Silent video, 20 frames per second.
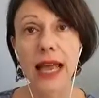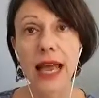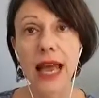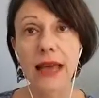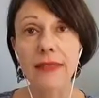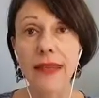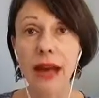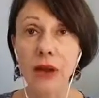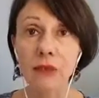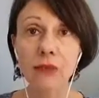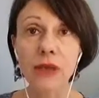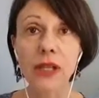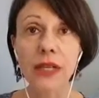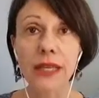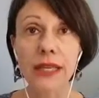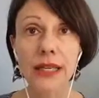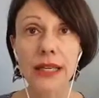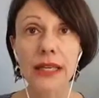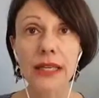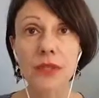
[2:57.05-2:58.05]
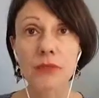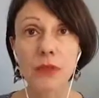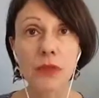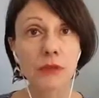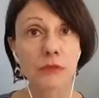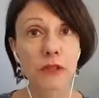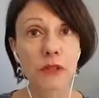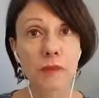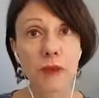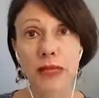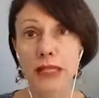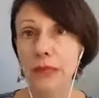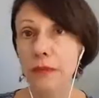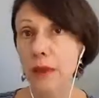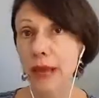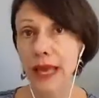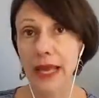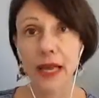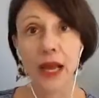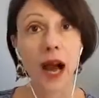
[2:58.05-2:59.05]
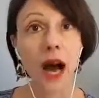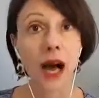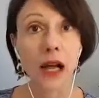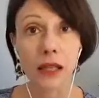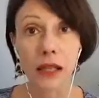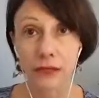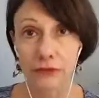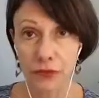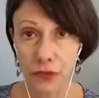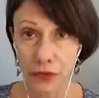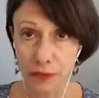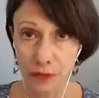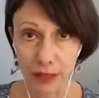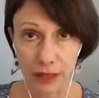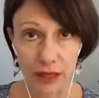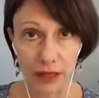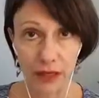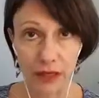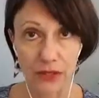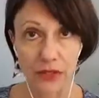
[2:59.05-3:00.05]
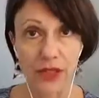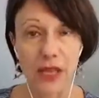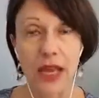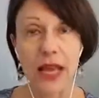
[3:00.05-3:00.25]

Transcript: And that really is with respect to paying all of your bills.